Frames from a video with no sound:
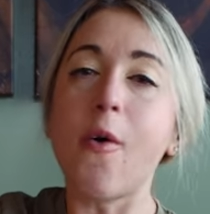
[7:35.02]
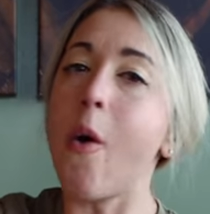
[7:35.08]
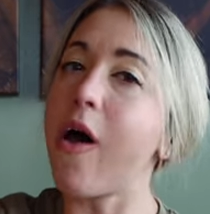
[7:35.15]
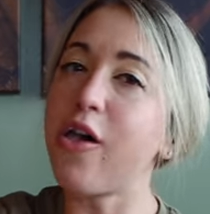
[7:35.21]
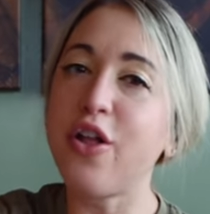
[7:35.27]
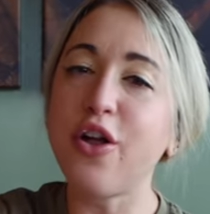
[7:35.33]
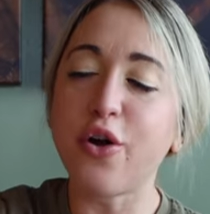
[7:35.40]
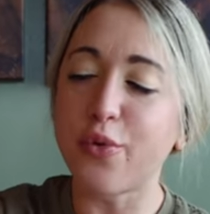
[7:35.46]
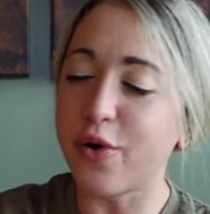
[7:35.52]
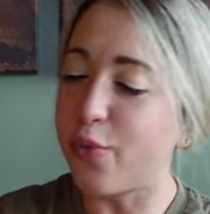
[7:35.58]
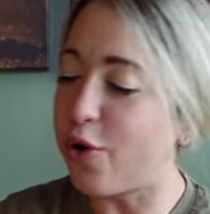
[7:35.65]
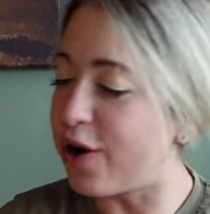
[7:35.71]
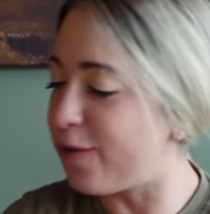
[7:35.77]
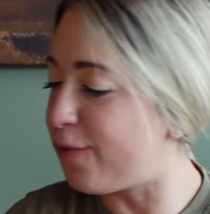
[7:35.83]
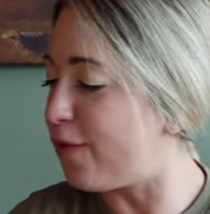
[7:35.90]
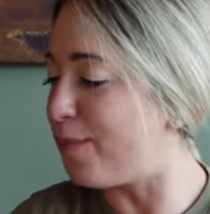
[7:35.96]
A little
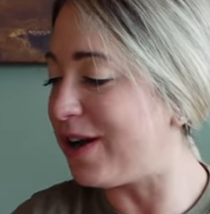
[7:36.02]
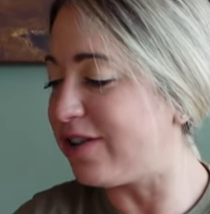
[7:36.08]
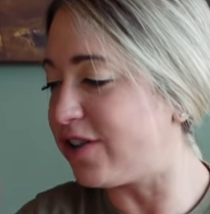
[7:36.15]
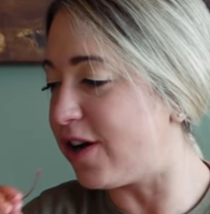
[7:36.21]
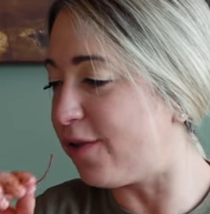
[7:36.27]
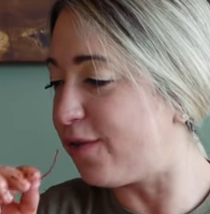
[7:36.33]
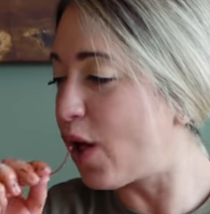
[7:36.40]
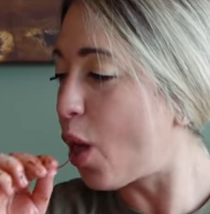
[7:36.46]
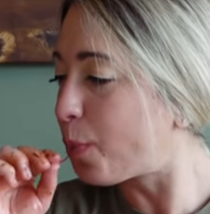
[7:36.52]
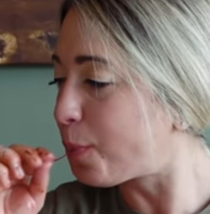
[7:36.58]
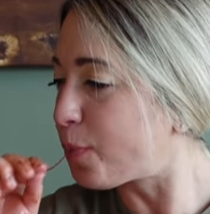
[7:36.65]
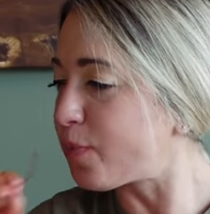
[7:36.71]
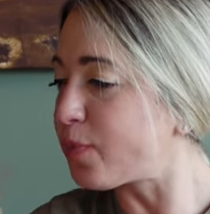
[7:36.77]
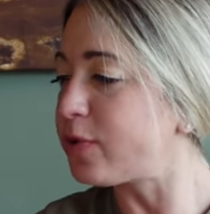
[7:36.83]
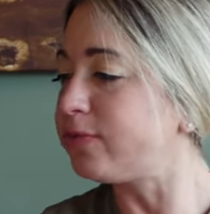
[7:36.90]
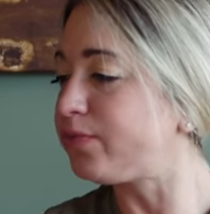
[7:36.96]
reward for myself.
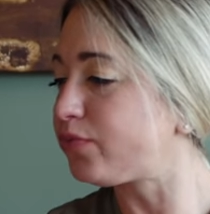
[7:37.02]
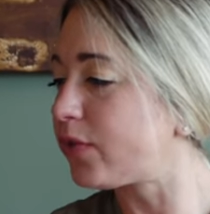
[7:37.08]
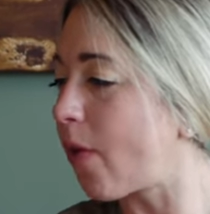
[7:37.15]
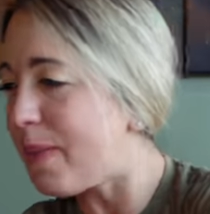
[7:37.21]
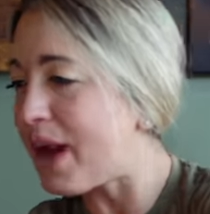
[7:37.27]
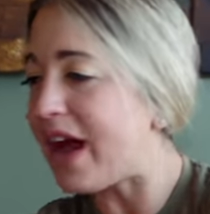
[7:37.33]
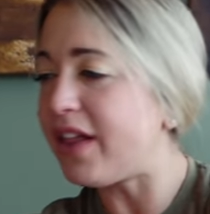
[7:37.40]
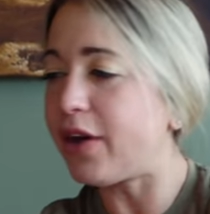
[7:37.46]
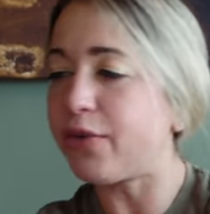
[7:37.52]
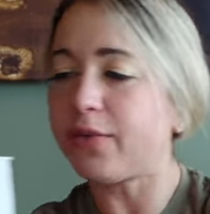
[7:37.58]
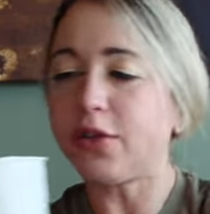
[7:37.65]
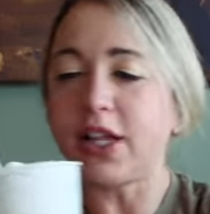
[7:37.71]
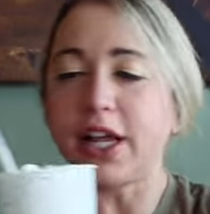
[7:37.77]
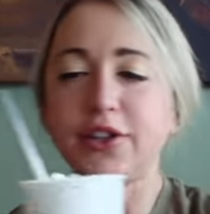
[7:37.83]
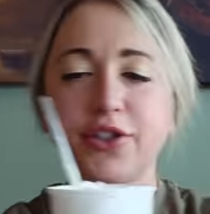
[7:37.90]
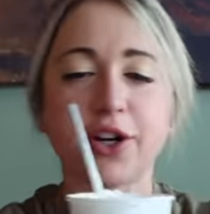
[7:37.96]
Palate
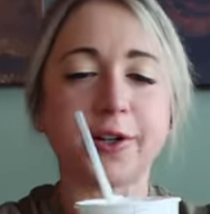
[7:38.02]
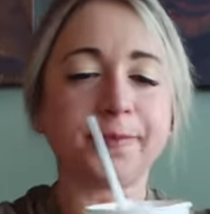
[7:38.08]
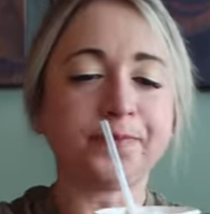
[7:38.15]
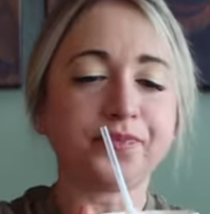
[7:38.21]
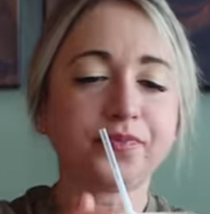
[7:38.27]
cleanser.